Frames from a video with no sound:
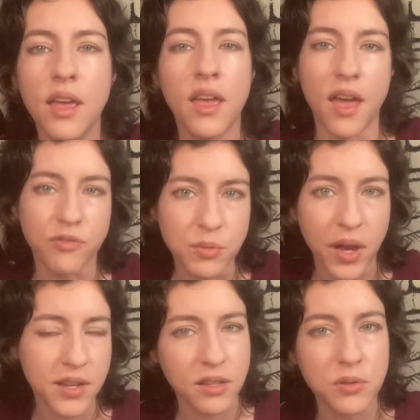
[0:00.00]

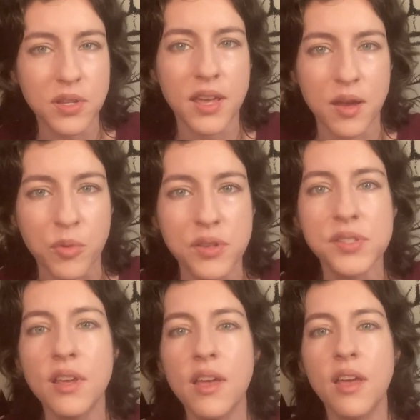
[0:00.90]
everybody, including
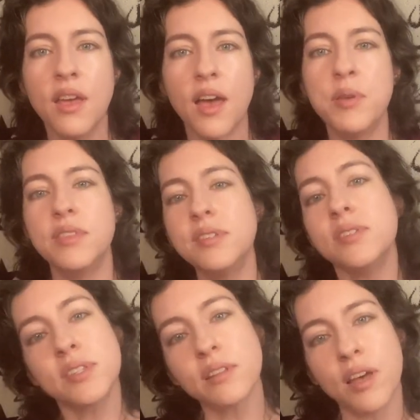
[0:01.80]
cameras. I mean, this
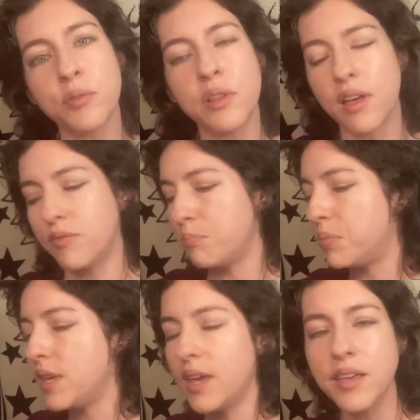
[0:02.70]
is the level of
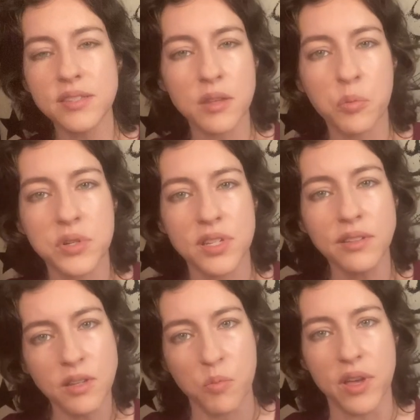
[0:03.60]
BS that we're
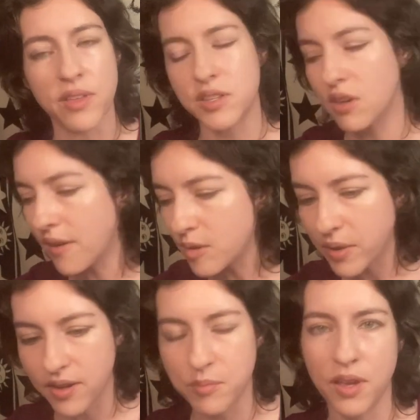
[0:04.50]
dealing with. I talk
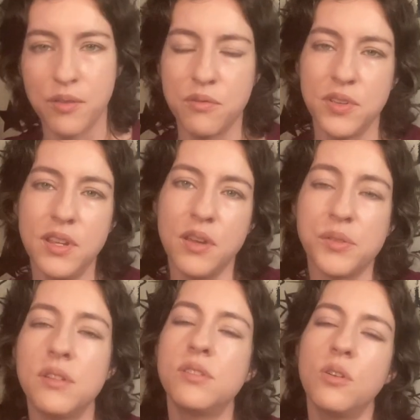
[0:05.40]
about it in my other videos.
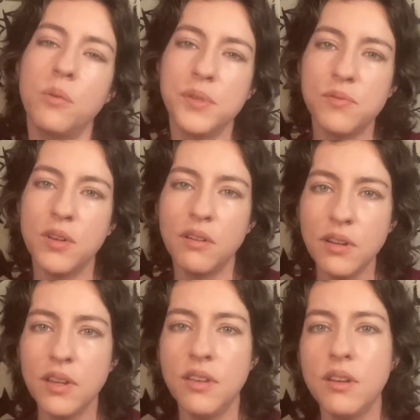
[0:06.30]
And so it was
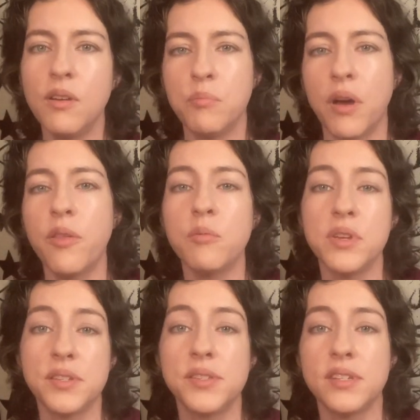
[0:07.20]
very, it bothered
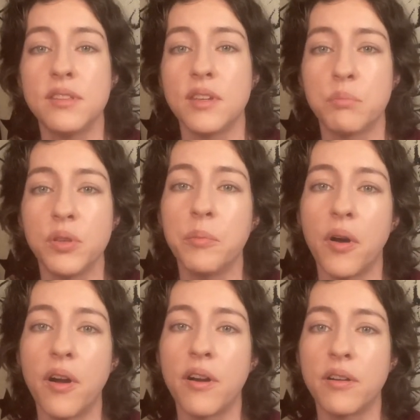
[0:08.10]
me to see that Bill
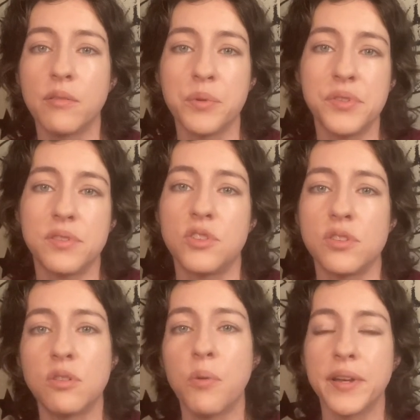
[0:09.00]
Maher was
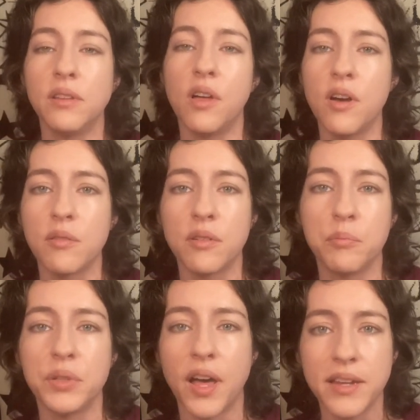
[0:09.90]
just going along
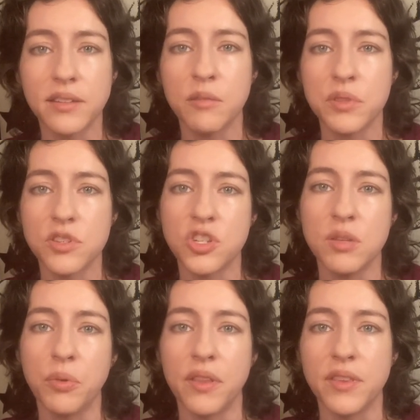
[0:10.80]
blindly with the
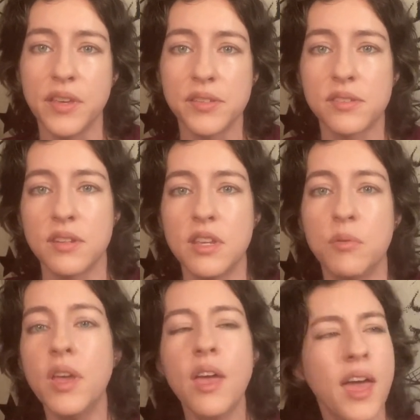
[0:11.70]
sheep on this. And
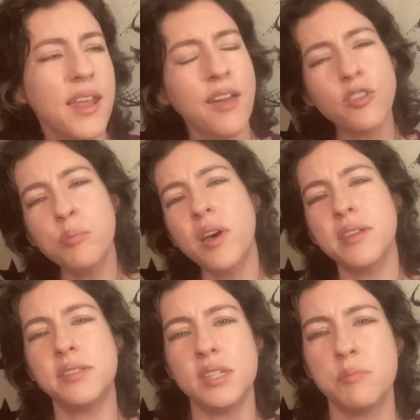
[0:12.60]

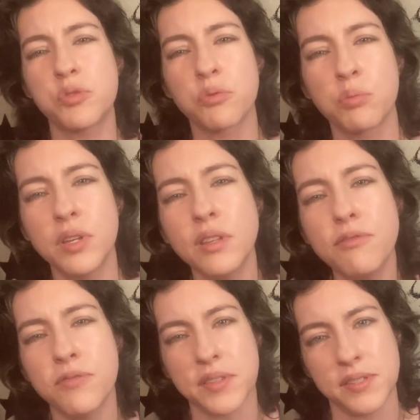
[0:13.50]
everybody seems really
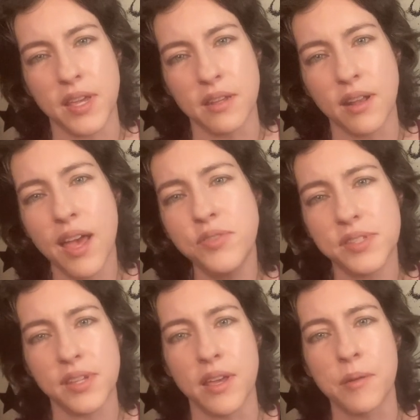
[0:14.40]
fixated, I have to
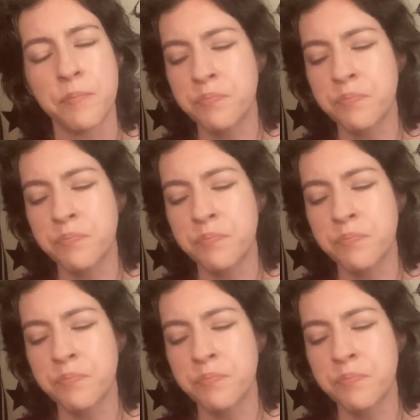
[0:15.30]
say.